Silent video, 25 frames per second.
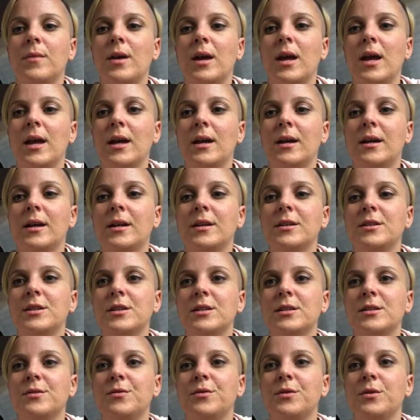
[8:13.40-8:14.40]
It can
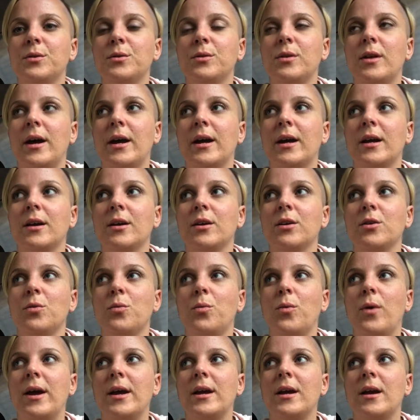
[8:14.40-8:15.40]
just feel like you
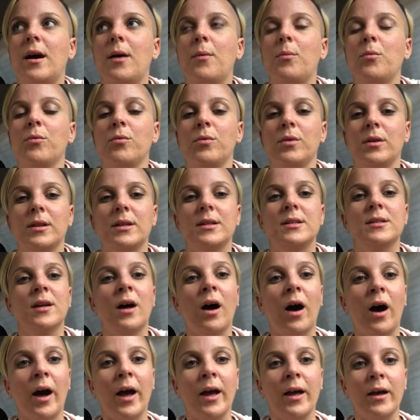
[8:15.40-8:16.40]
wake up really
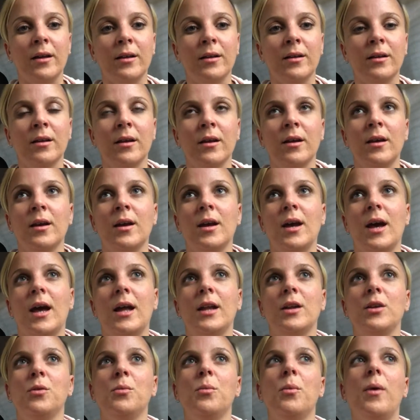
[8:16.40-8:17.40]
tired.
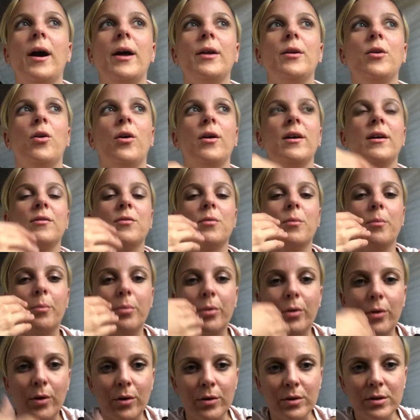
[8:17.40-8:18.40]
And you might not even
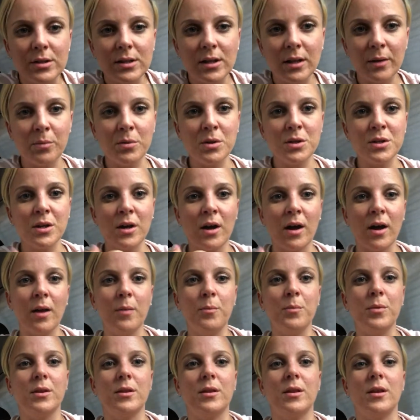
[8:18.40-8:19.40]
personally be tired,
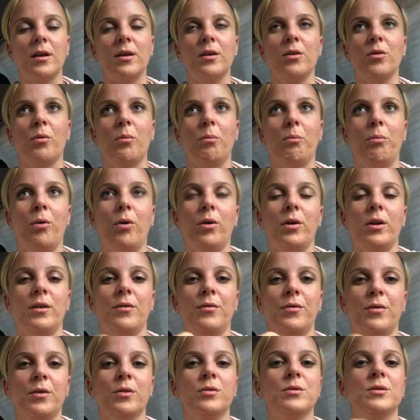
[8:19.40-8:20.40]
but that your body
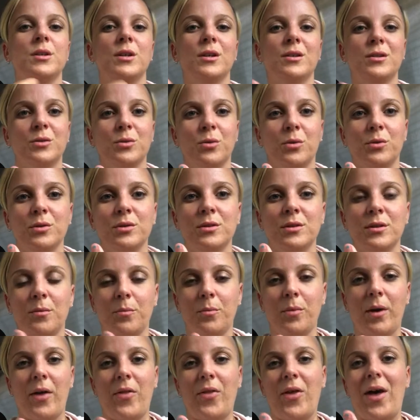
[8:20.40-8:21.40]
feels exhausted
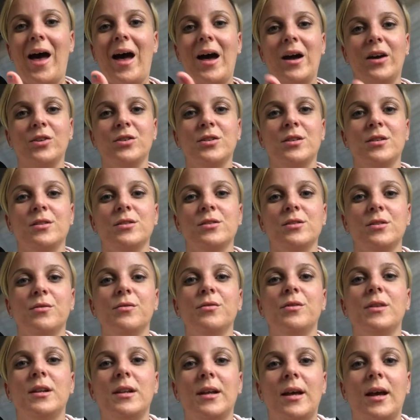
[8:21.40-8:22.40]
by the actions of
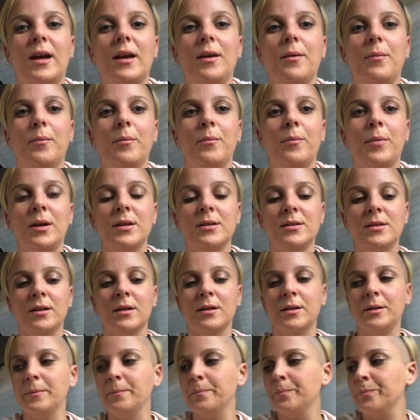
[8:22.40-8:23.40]
the day,
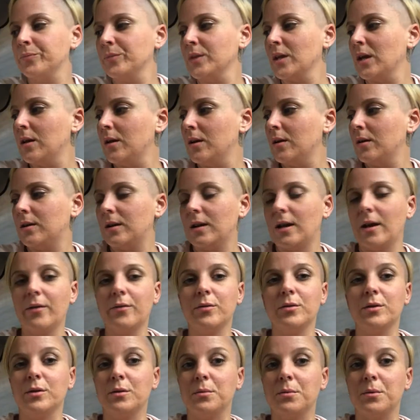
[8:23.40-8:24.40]
basically. I have
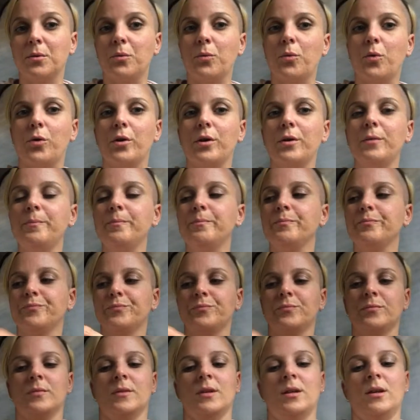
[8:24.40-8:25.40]
a little bit of water.
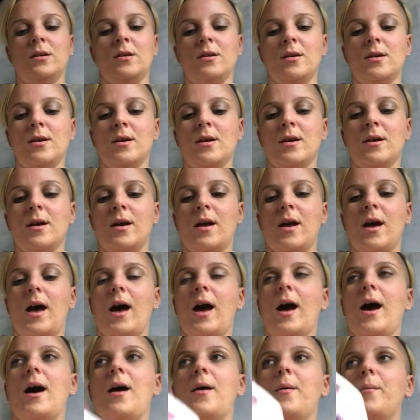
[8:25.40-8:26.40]

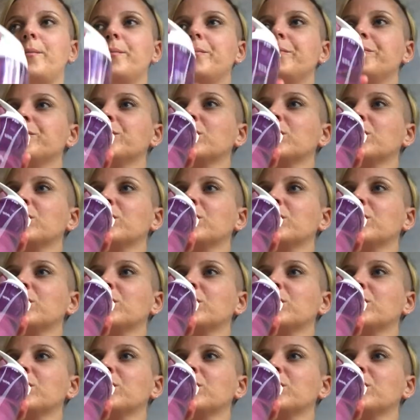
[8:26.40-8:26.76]
And